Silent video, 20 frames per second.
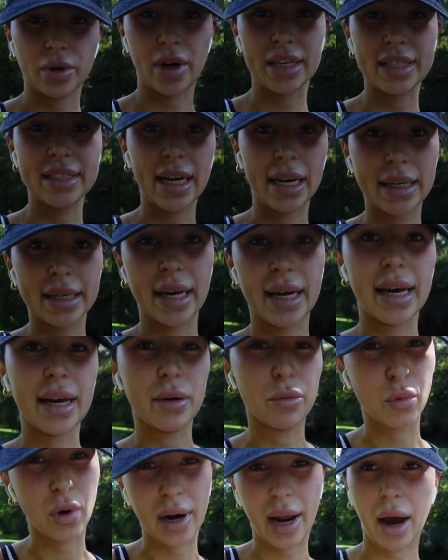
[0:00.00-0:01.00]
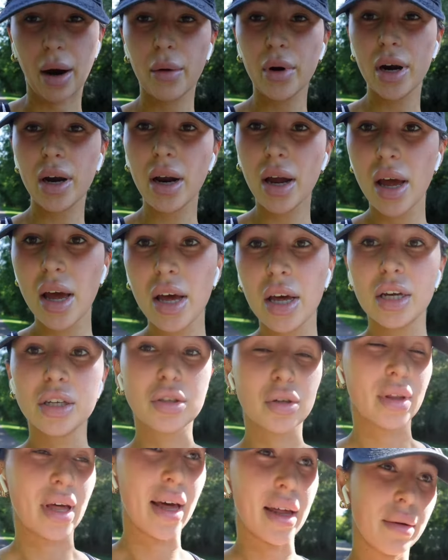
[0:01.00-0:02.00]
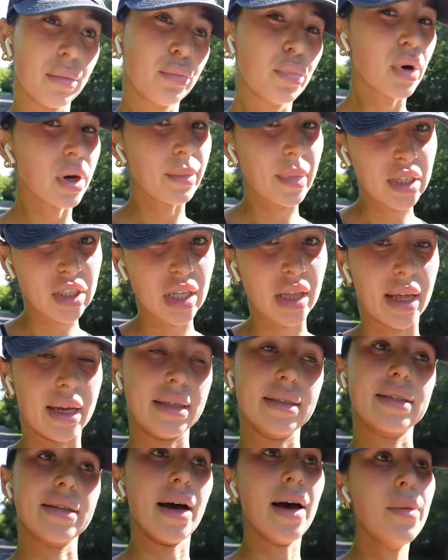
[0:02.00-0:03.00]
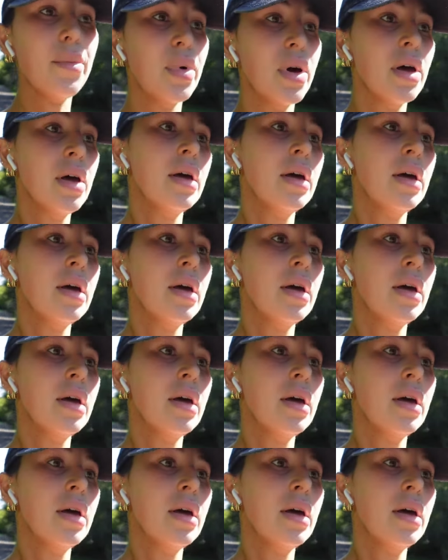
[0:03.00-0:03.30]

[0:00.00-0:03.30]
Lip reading: a 10k in 1 hour, so that pretty much lines up.